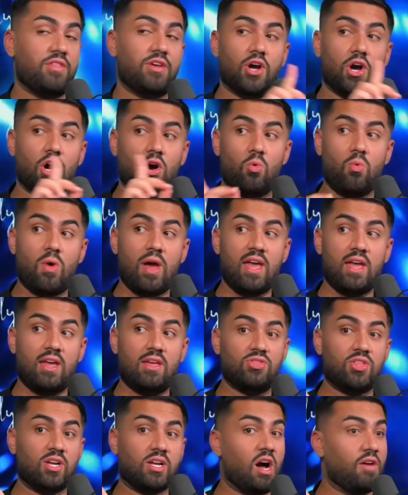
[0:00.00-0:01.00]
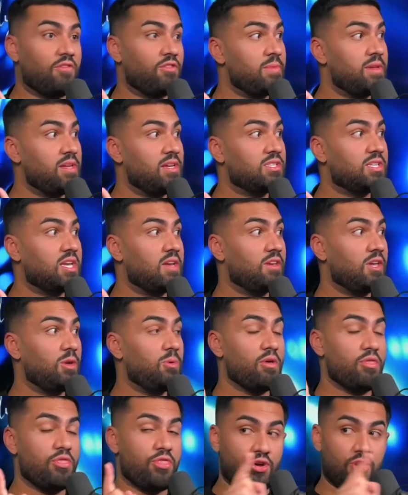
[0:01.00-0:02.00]
And then, oh, wait, the government is giving
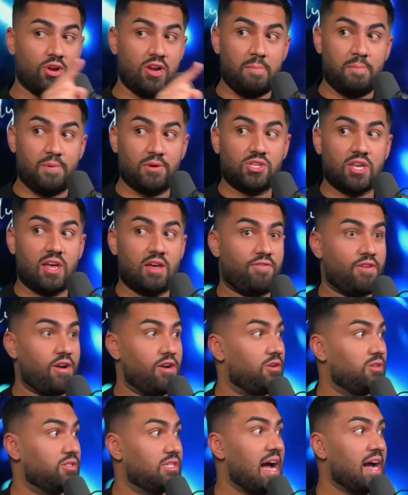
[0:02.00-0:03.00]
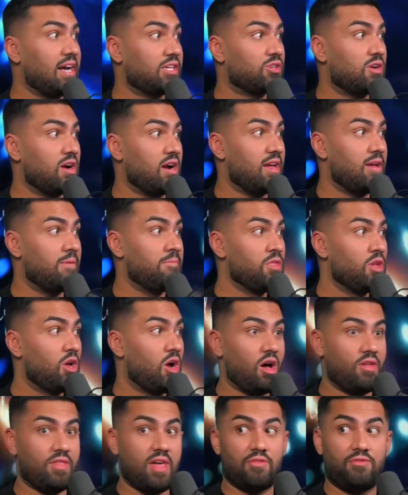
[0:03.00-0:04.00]
you a thirty percent federal tax credit
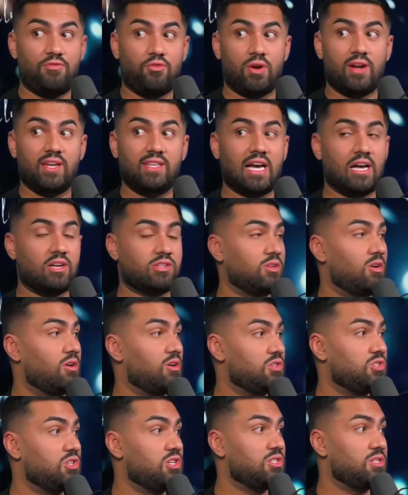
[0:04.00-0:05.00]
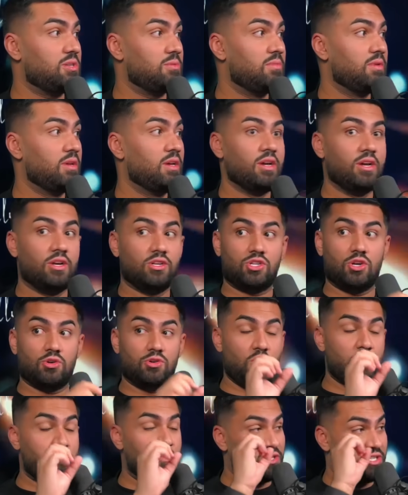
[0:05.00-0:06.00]
mm. on that forty thousand dollars system. Mm-hmm. So
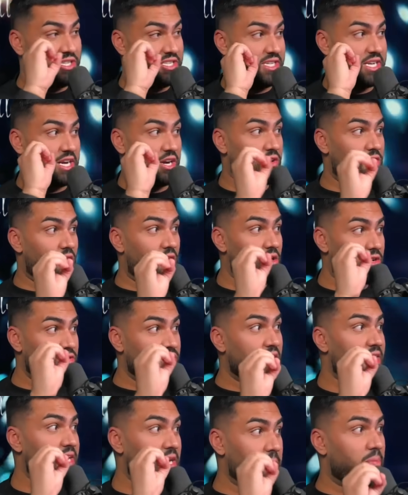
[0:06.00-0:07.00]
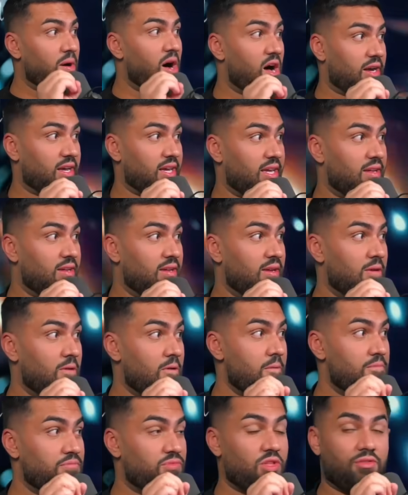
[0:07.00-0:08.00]
you put zero dollars out of your pocket.
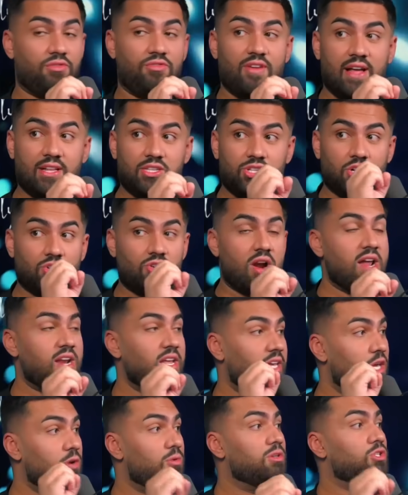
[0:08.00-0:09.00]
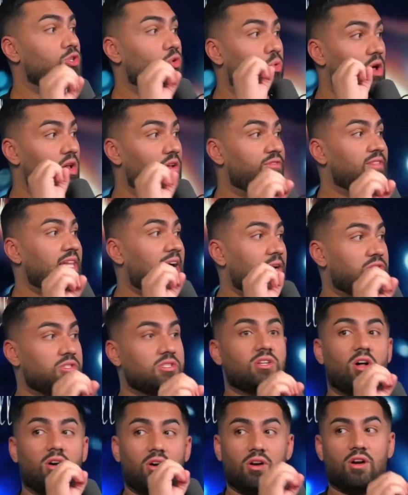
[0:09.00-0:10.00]
The feds are writing you a twelve
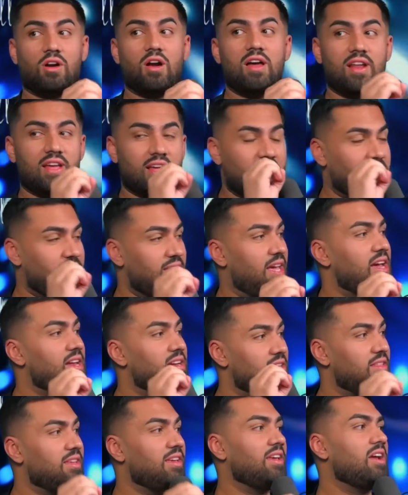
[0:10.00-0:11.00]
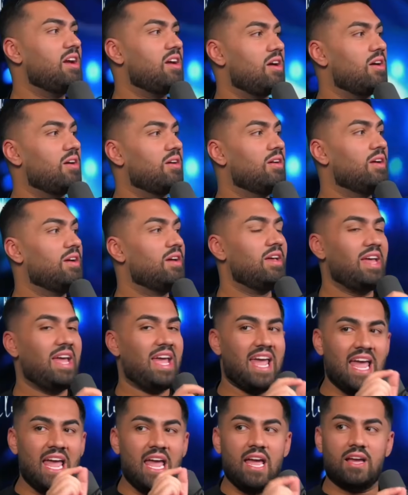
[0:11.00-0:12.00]
thousand dollars credit at the end of the year, mm-hmm.
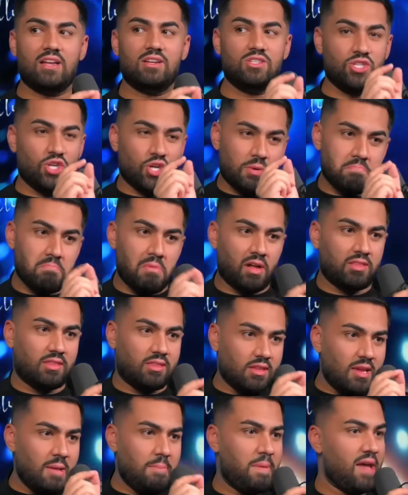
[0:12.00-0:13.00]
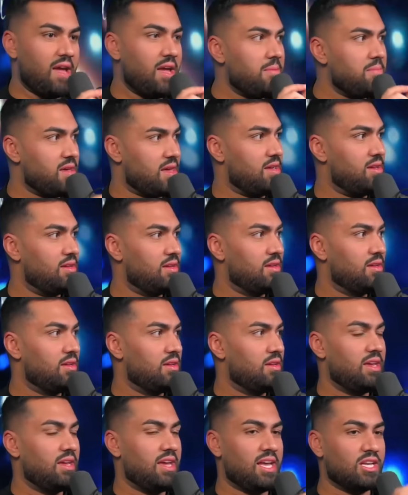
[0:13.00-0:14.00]
and your monthly payment
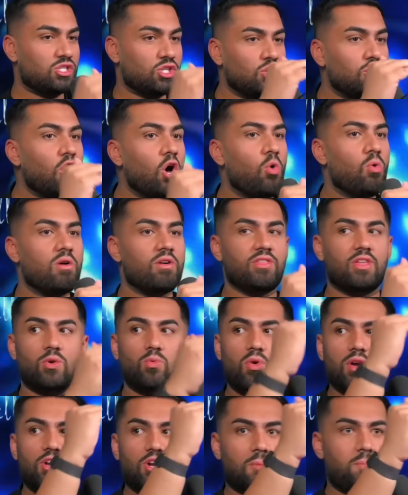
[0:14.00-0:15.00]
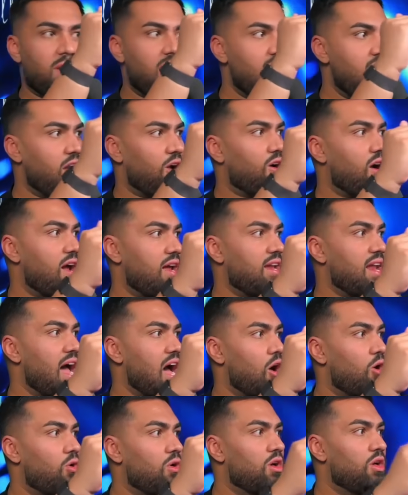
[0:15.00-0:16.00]
is lower than what you're paying right
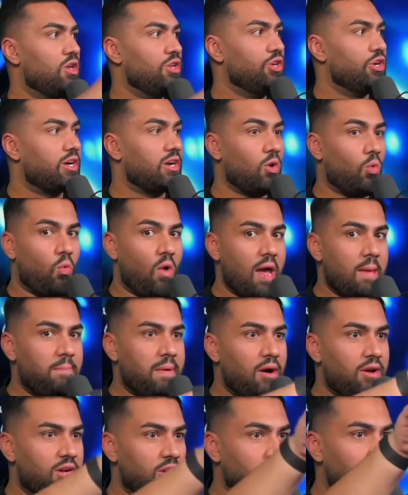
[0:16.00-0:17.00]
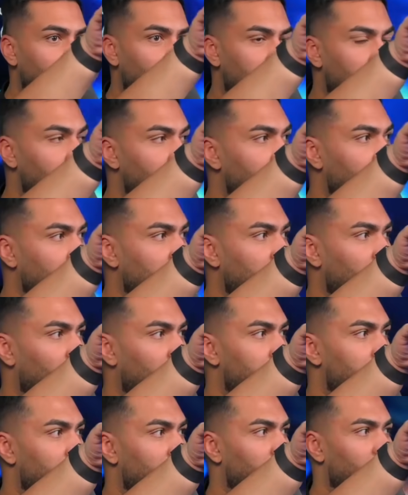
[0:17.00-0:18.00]
now. You're going to wipe out your two hundred fifty
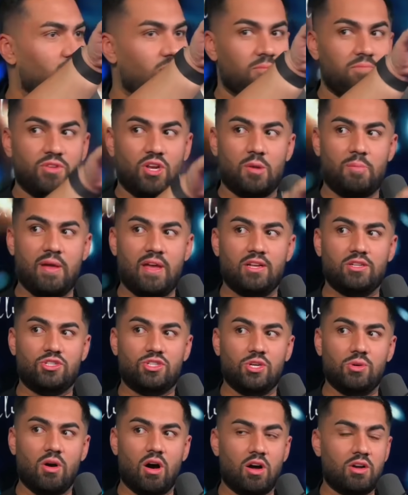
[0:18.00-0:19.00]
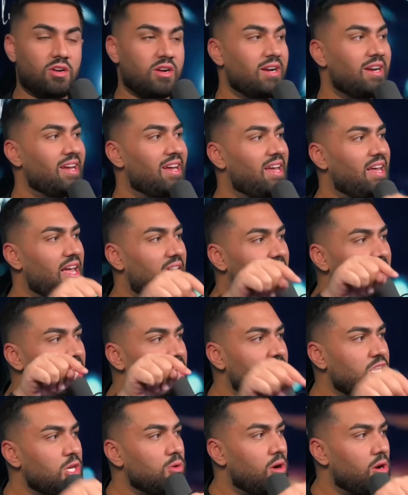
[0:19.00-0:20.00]
dollars bill. Mm-hmm. You're paying two hundred dollars,
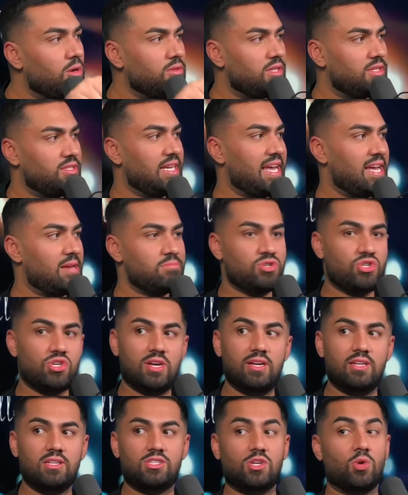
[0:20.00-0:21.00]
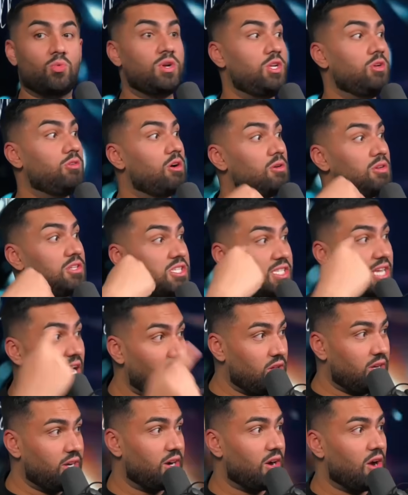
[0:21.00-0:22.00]
and you own the damn. Mm-hmm. So when you go to
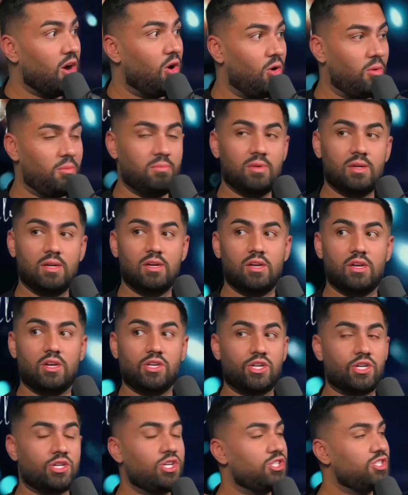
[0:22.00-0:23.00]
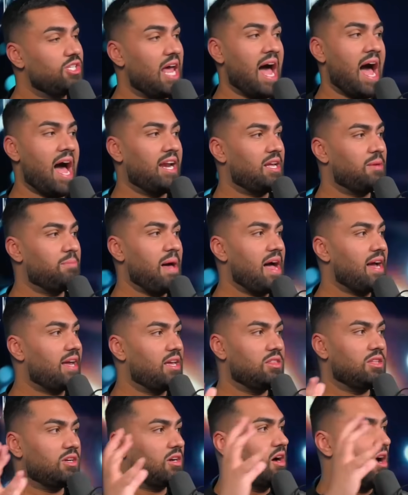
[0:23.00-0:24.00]
sell your home, You're just adding back
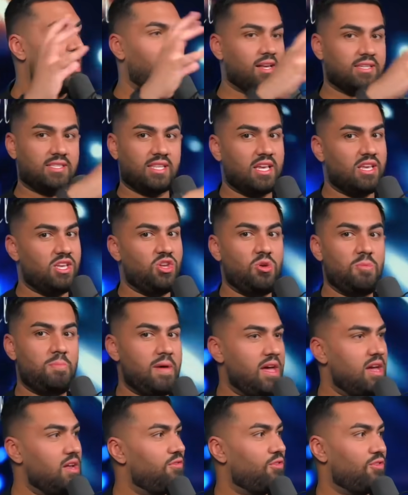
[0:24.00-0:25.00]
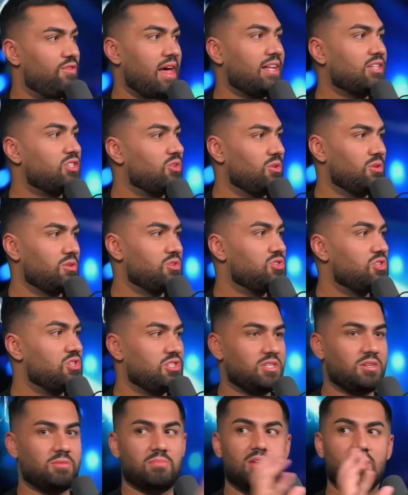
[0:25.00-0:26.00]
in the cost that you paid for that solar
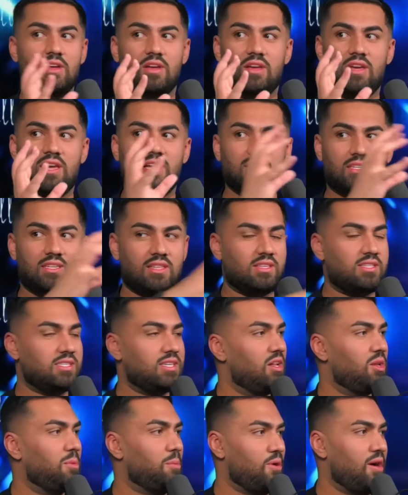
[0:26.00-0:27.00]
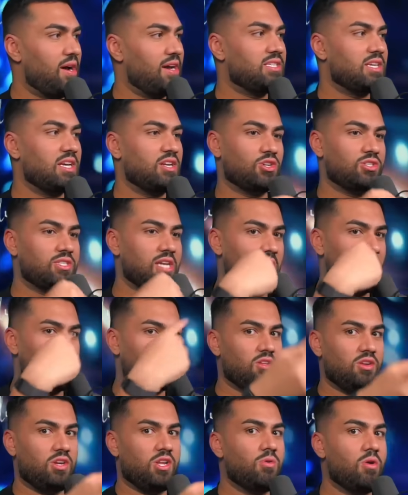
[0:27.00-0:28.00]
system into the sale price, right. and you're
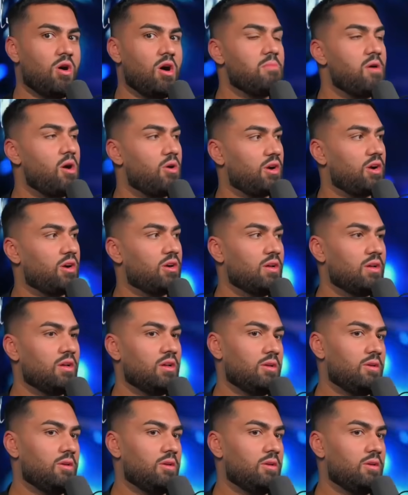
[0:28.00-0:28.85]
telling the new homeowner